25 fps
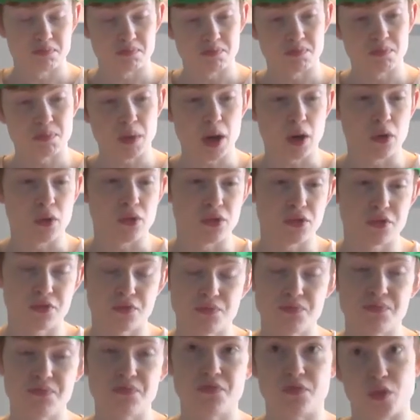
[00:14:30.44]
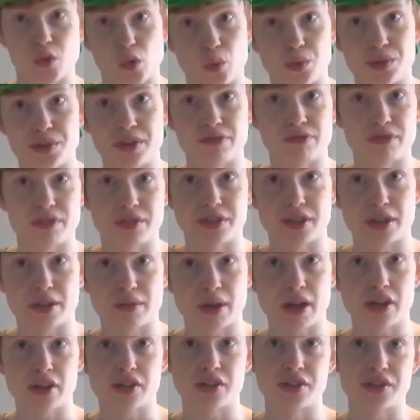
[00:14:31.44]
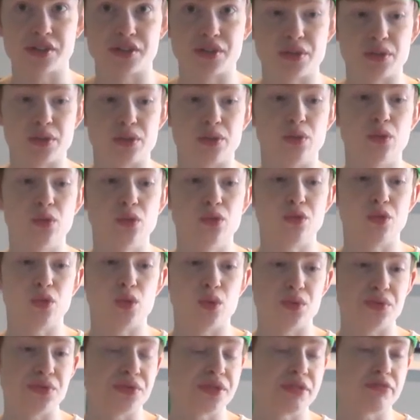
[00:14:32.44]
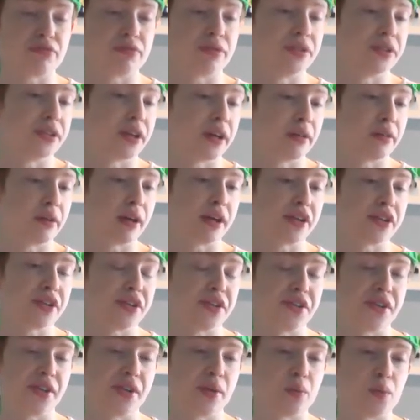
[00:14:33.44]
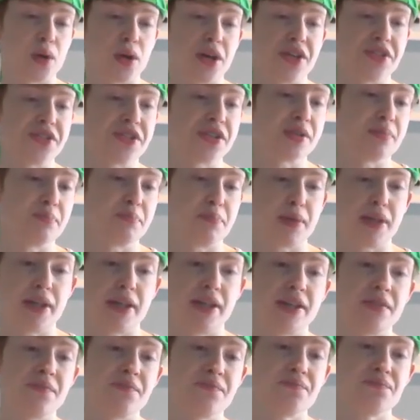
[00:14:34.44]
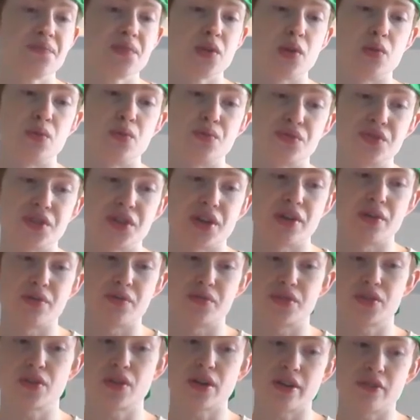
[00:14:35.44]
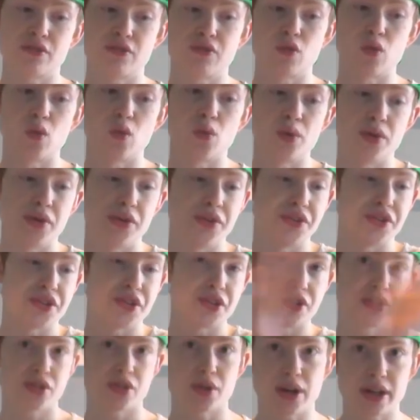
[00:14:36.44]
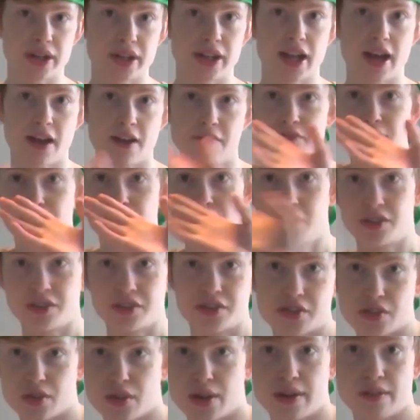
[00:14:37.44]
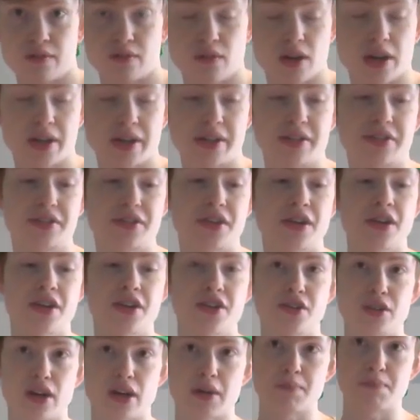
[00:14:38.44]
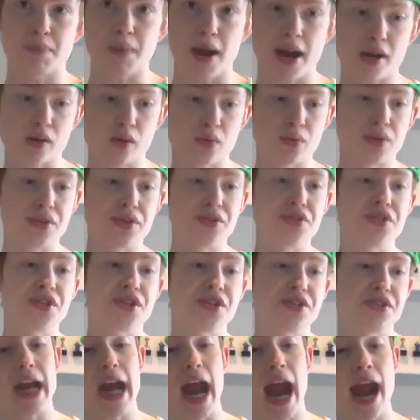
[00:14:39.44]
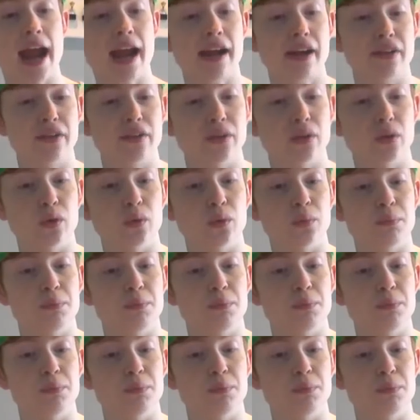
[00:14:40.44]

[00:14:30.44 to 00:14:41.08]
Well, four different directions, not all four different directions, otherwise it'd be also straight forwards, straight left, straight right, straight backwards, as a diagonal.